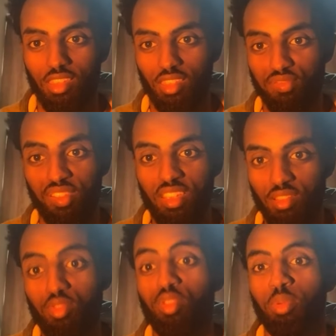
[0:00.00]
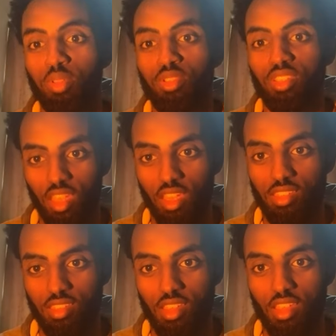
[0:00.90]
The flea have reproduced
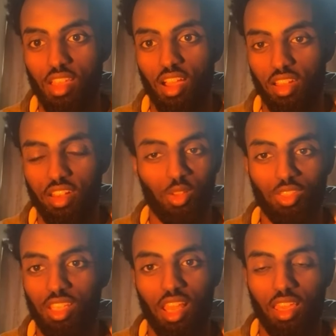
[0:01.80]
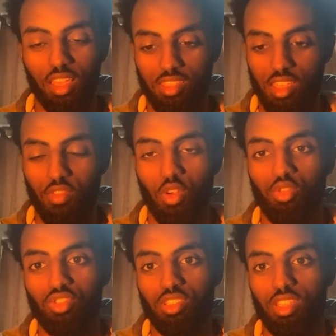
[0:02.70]
kids, and now there's like instead of
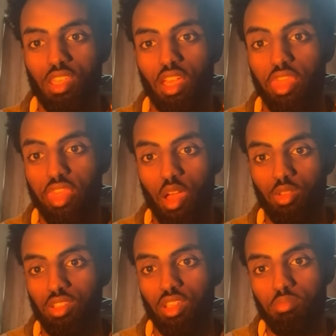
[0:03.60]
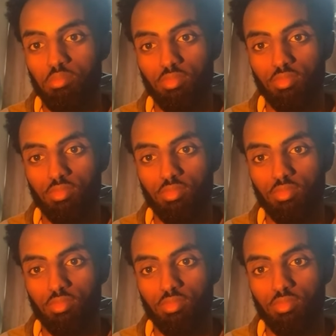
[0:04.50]
100, there's like 1,000 of them,